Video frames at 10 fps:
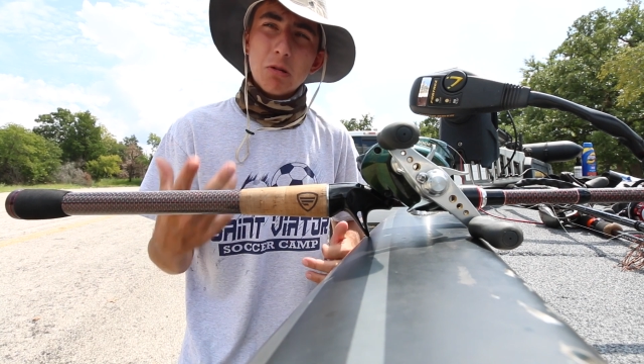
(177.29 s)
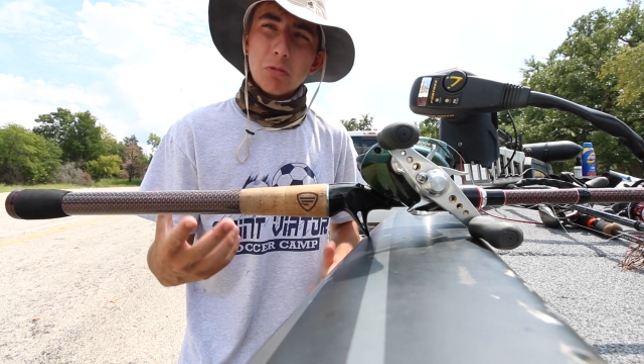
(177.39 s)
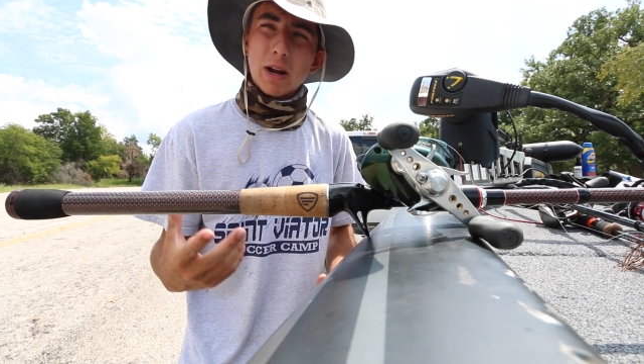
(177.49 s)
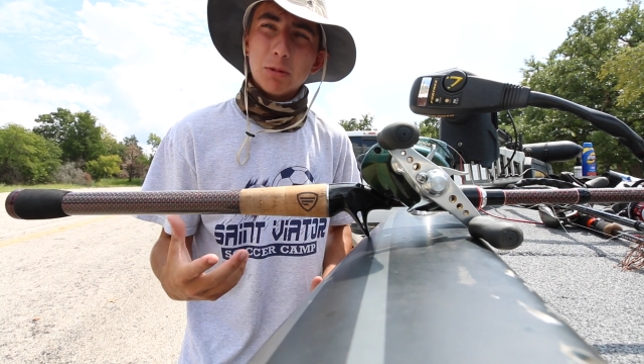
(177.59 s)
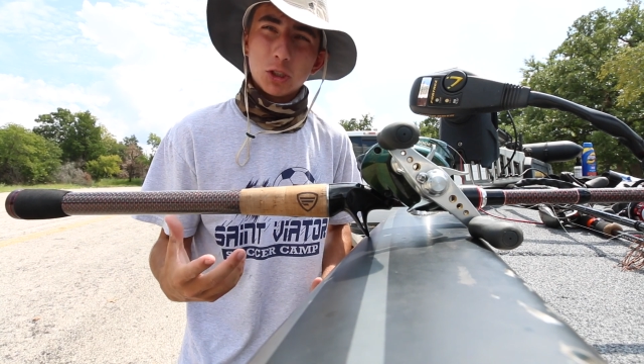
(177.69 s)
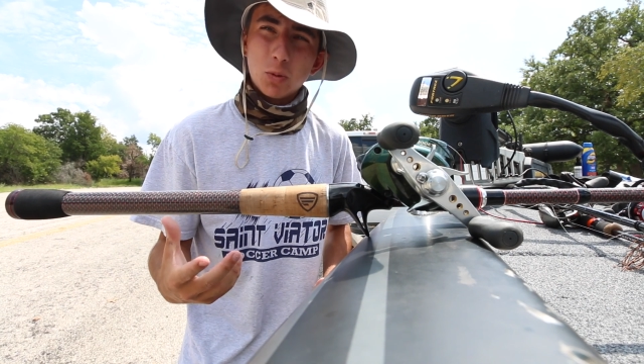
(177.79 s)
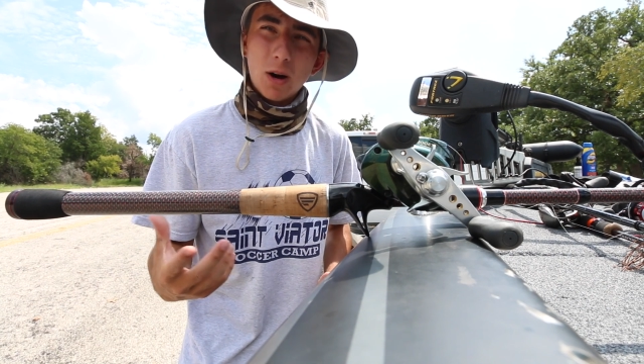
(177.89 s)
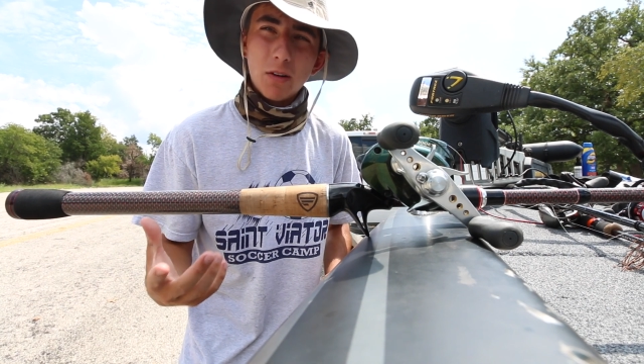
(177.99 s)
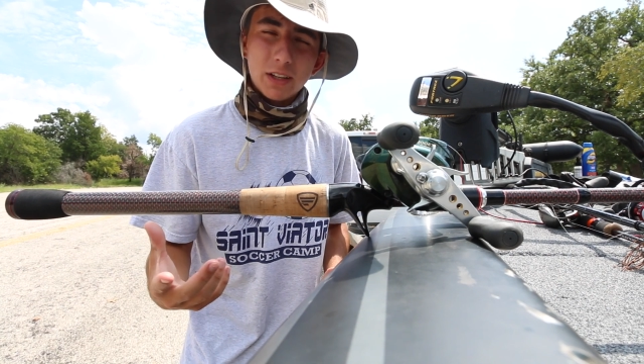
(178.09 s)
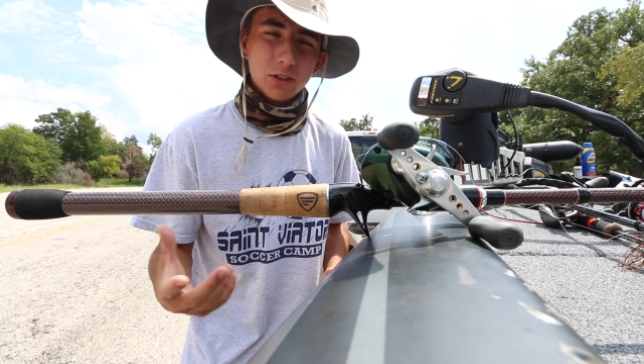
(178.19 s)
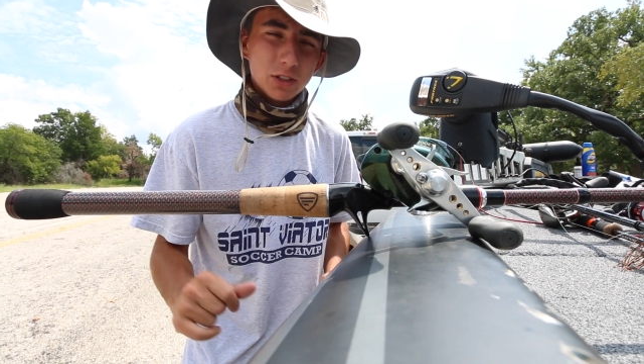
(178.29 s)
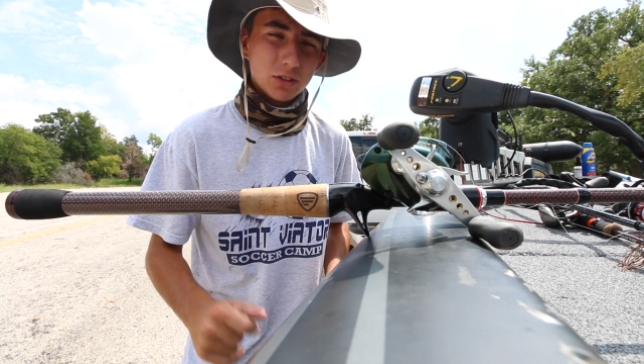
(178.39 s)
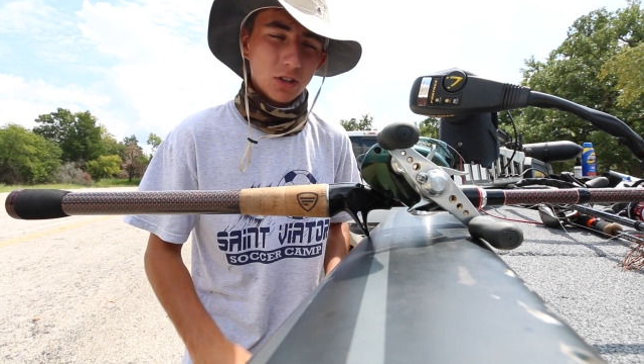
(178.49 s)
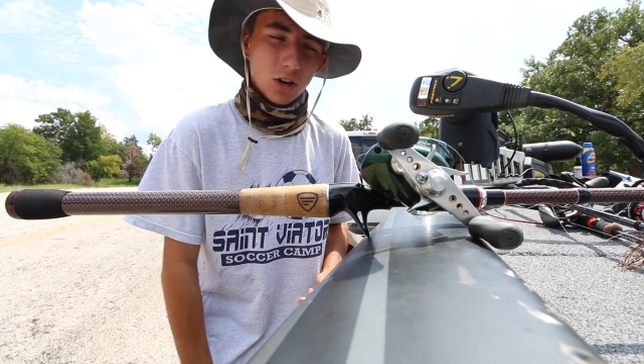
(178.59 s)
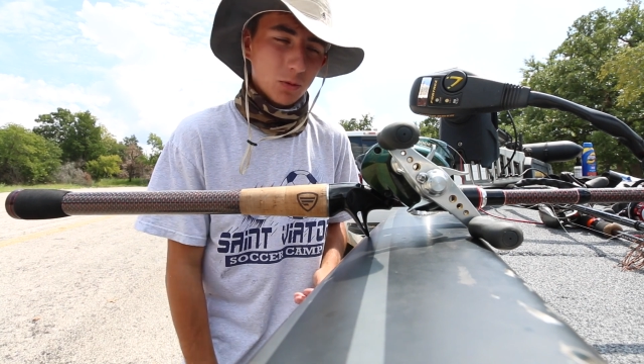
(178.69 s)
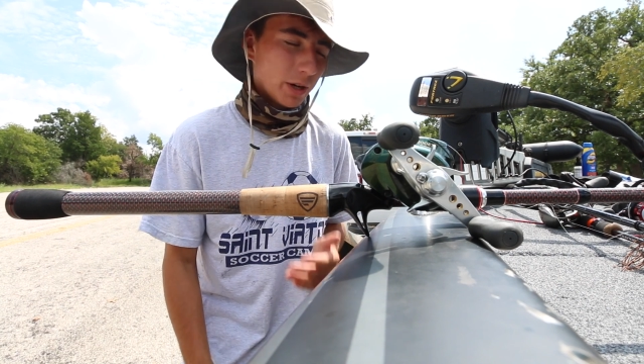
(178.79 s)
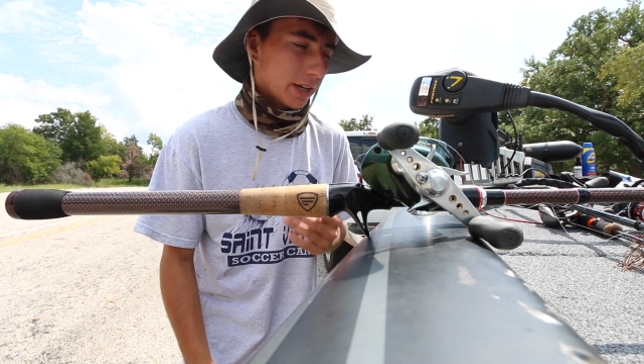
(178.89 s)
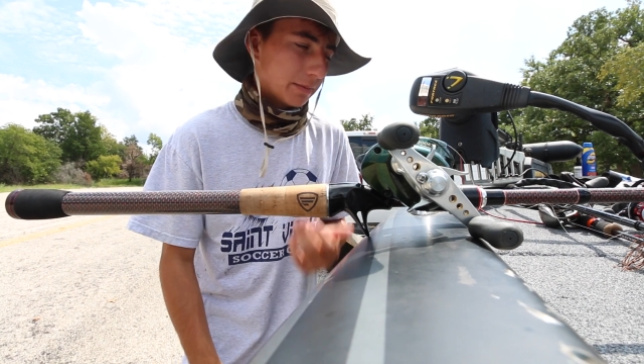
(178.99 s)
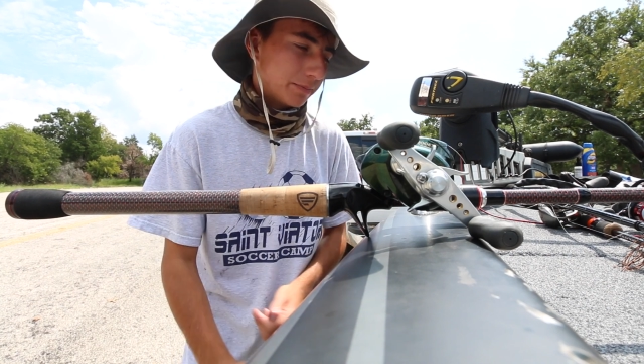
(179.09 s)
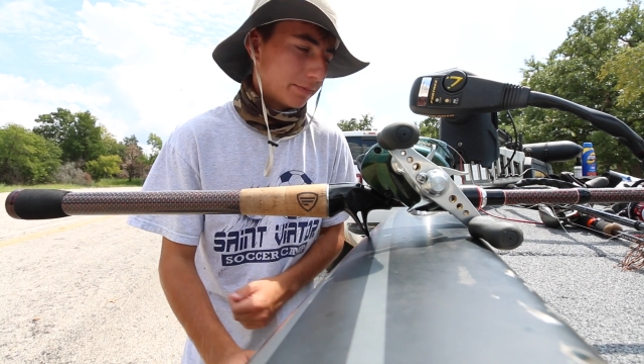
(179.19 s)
When I was 12, I learned this the hard way.